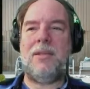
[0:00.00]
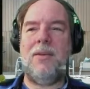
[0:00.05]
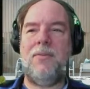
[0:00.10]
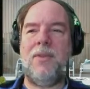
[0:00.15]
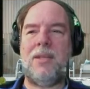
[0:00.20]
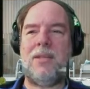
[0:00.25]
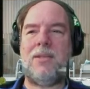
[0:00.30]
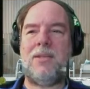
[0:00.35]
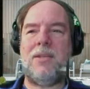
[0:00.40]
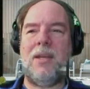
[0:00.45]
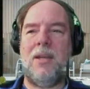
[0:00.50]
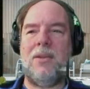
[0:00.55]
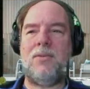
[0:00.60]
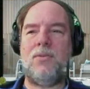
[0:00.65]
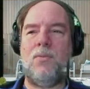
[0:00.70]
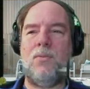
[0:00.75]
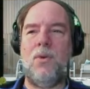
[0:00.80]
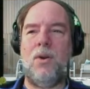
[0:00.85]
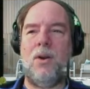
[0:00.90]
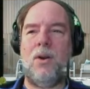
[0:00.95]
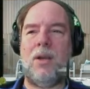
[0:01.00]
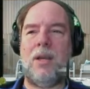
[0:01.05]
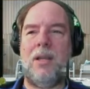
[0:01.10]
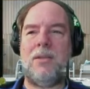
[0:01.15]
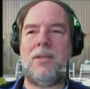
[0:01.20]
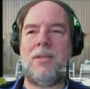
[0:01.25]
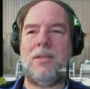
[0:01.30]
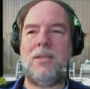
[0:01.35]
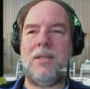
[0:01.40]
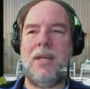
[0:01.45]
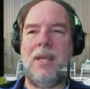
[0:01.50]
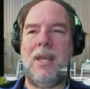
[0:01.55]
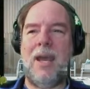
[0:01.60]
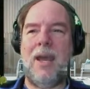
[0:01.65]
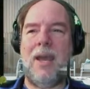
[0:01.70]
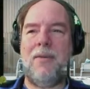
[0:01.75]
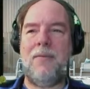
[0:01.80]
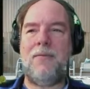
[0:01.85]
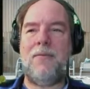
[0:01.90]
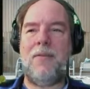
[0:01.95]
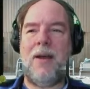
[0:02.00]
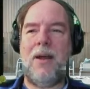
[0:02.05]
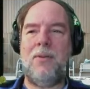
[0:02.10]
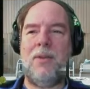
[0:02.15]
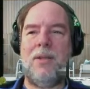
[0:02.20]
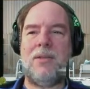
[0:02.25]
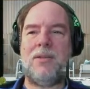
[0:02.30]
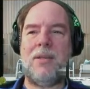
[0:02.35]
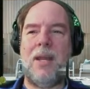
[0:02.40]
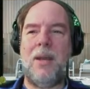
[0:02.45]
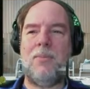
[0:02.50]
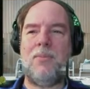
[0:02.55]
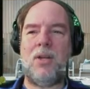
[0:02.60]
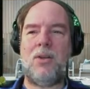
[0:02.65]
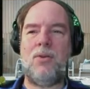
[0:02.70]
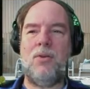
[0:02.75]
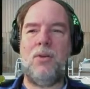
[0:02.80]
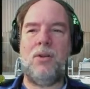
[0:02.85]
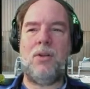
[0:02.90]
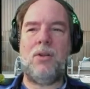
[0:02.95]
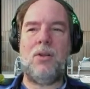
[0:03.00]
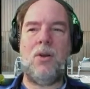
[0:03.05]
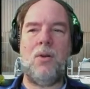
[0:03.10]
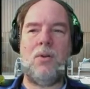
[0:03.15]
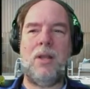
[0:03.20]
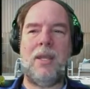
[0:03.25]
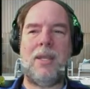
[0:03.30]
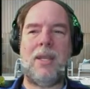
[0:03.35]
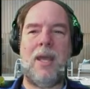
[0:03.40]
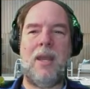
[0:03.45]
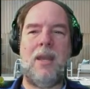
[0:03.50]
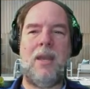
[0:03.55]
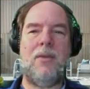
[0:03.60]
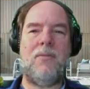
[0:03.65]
this does work and so say, yeah, I found this object, cool, go click on it.